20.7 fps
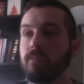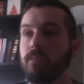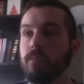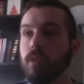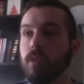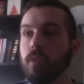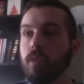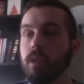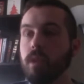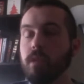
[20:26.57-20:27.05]

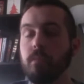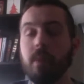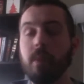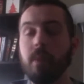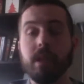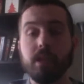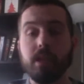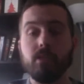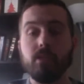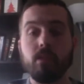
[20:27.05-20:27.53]
with
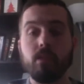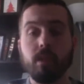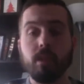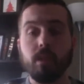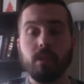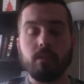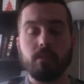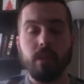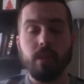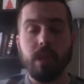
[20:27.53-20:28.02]
my
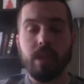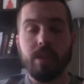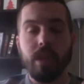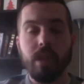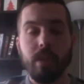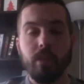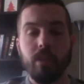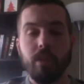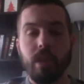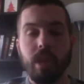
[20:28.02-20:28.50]
distributor, and
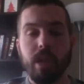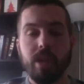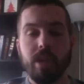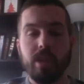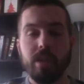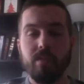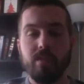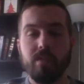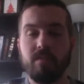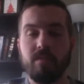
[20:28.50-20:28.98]
that will
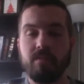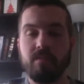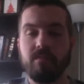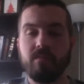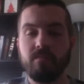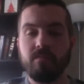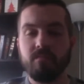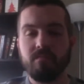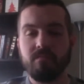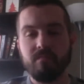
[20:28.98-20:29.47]
kind of,
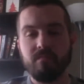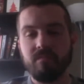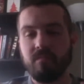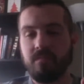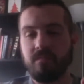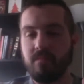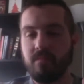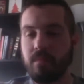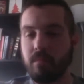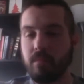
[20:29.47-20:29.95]

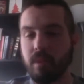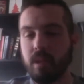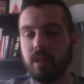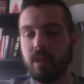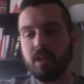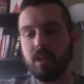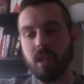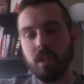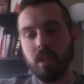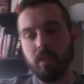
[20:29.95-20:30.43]
but
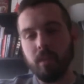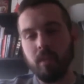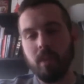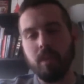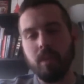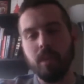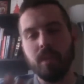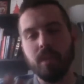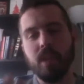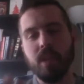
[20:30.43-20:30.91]
it's going to be
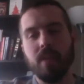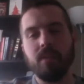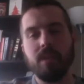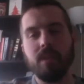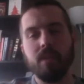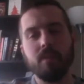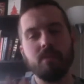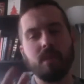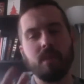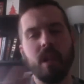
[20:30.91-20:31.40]
around the
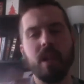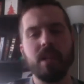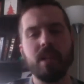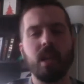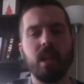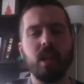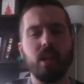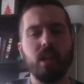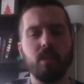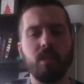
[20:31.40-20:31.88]
$7,
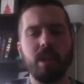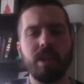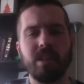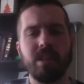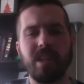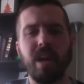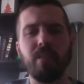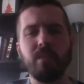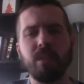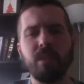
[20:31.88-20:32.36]
$9
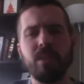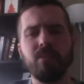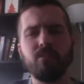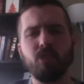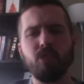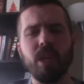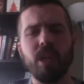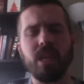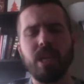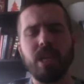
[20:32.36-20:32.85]
range. I'm going to
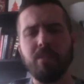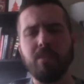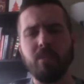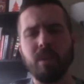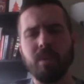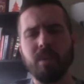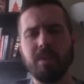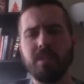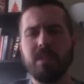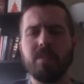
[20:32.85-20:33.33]
try to keep it
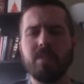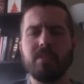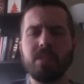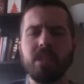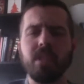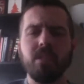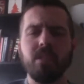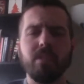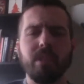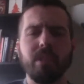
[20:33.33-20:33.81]
around the
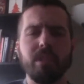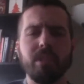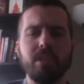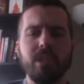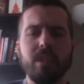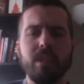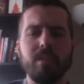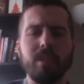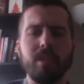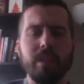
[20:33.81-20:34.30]
$7 range
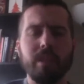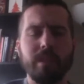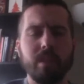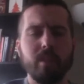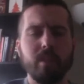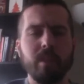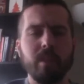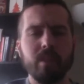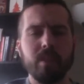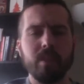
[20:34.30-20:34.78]
to keep it
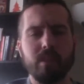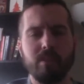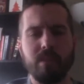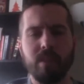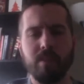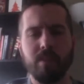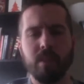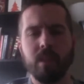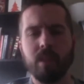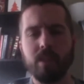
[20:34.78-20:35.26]
inexpensive.
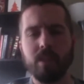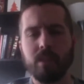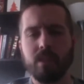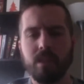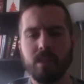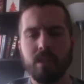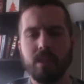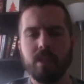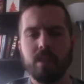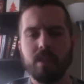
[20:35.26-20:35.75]
I'm not,
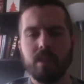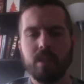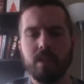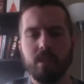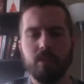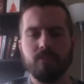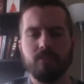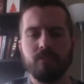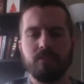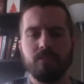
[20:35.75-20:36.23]
you
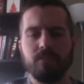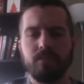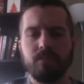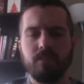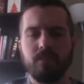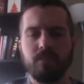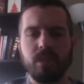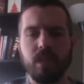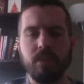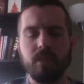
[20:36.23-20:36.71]
know,
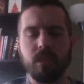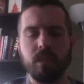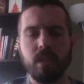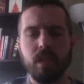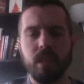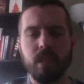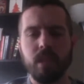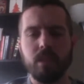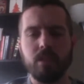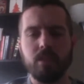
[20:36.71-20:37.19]
Stephen
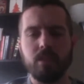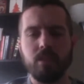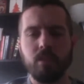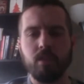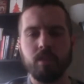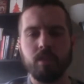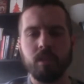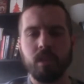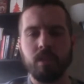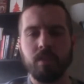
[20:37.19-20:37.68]
King, so
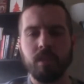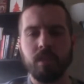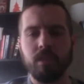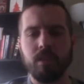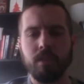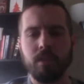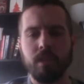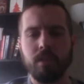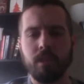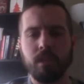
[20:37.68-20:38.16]
nobody's going to pay
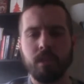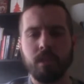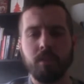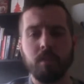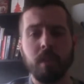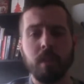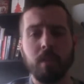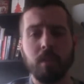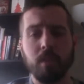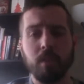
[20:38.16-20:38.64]
$30 for
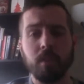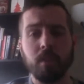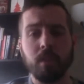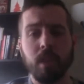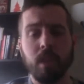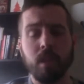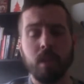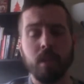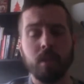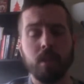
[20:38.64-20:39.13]
my books
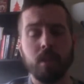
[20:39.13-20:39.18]
yet.